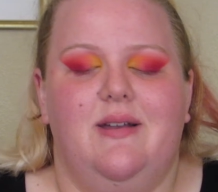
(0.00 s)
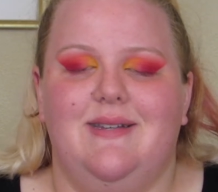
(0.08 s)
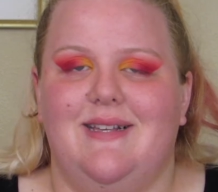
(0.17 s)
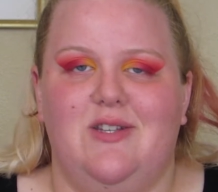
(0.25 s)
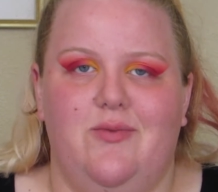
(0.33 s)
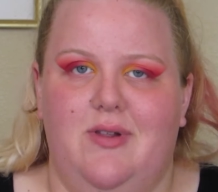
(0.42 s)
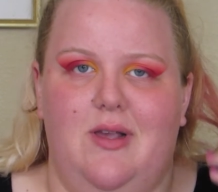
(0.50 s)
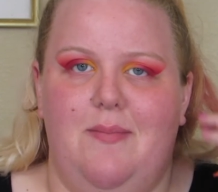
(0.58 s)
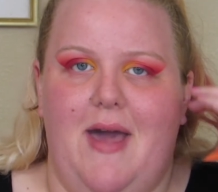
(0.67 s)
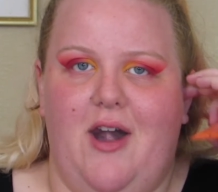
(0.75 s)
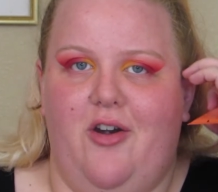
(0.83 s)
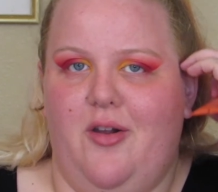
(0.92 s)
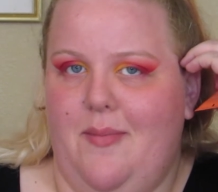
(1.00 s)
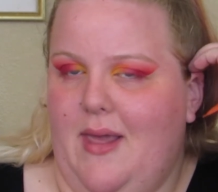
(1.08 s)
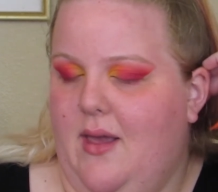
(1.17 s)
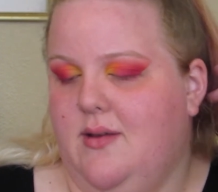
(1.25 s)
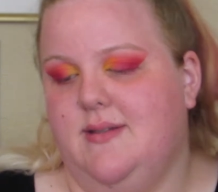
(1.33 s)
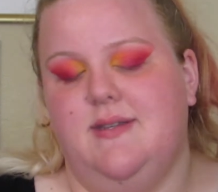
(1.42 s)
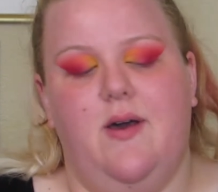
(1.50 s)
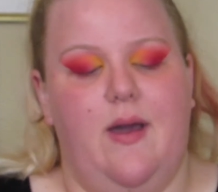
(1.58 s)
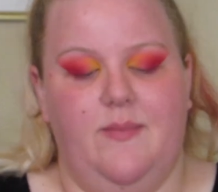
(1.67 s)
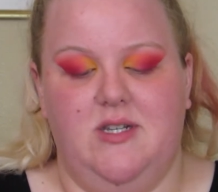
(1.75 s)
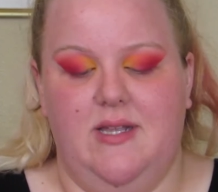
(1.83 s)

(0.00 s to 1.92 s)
Doesn't really matter to me. So I'm